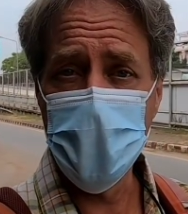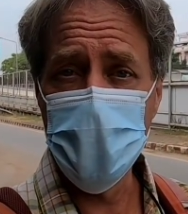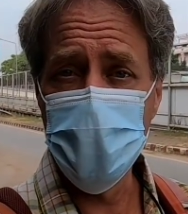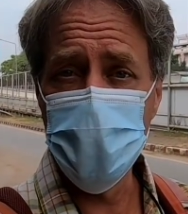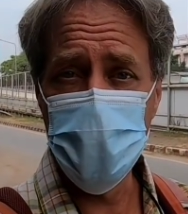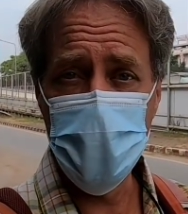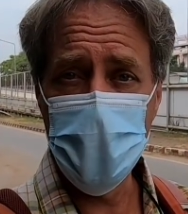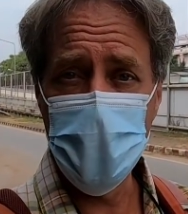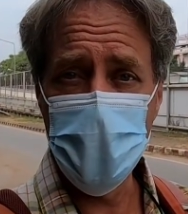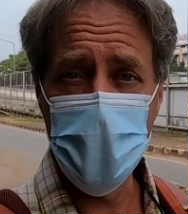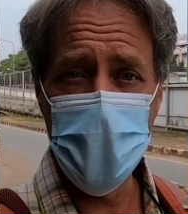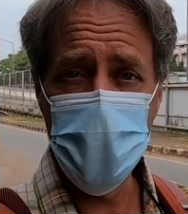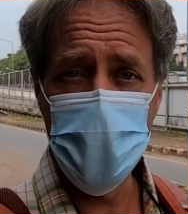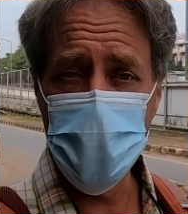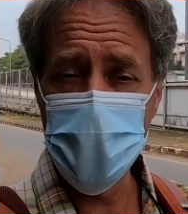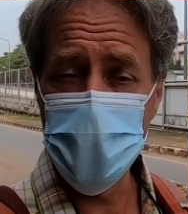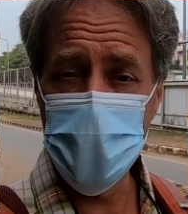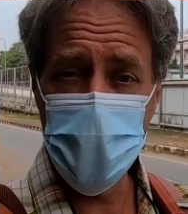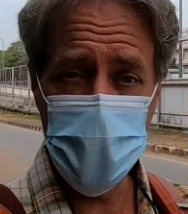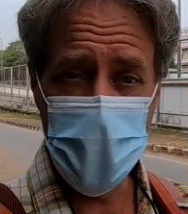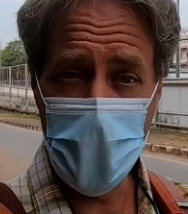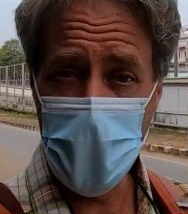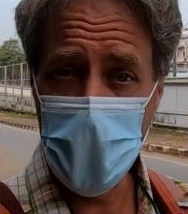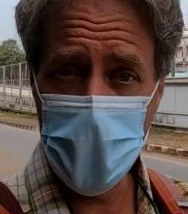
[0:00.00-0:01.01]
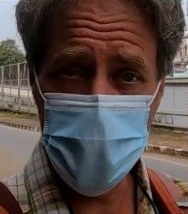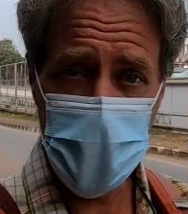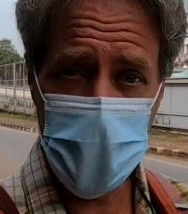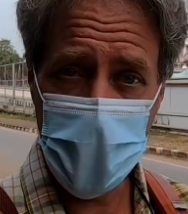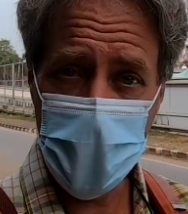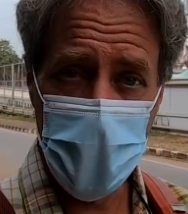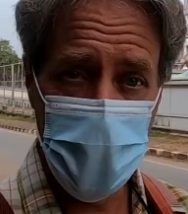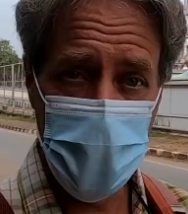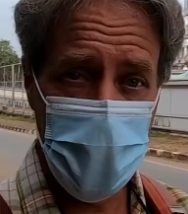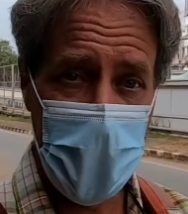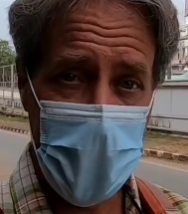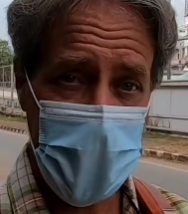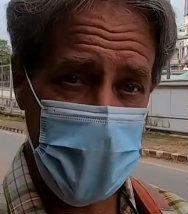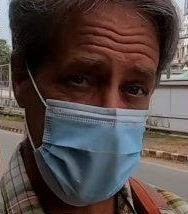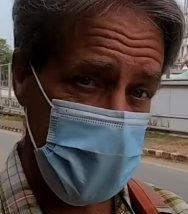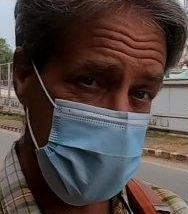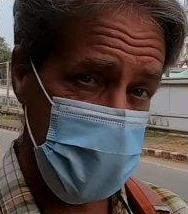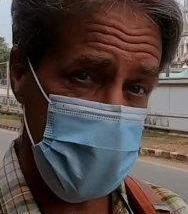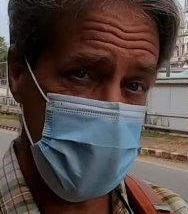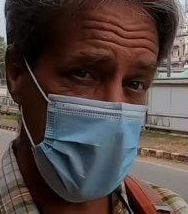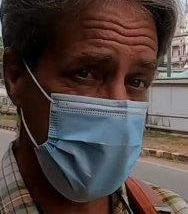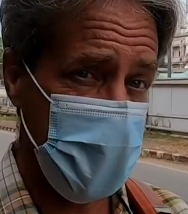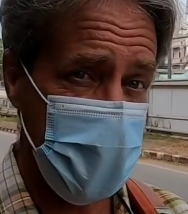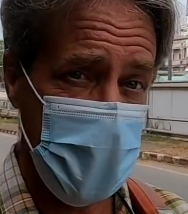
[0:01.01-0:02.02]
consideration stamp to come back
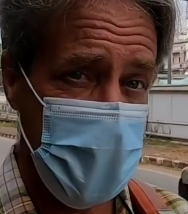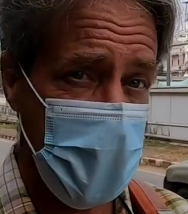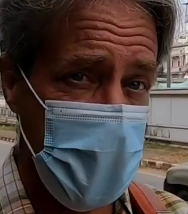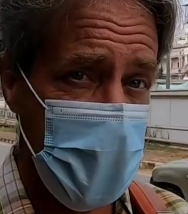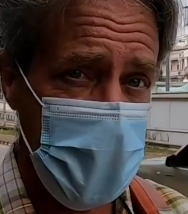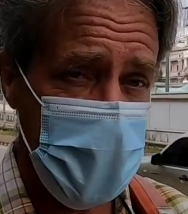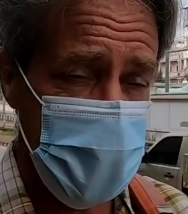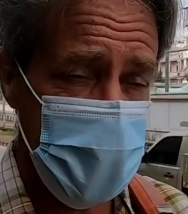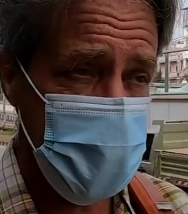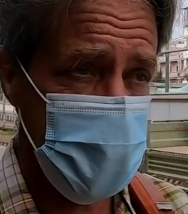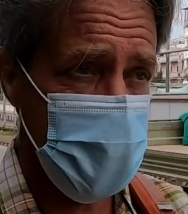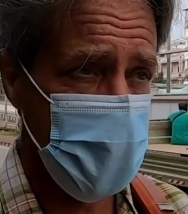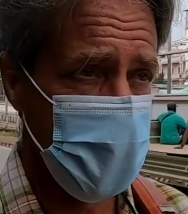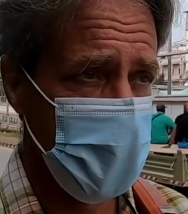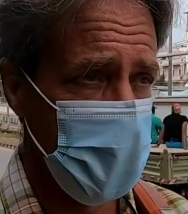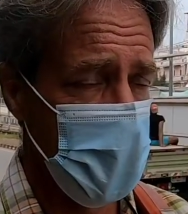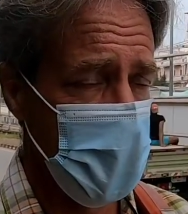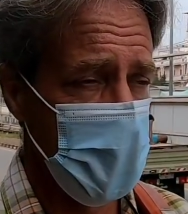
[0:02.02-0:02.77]
in 7 days.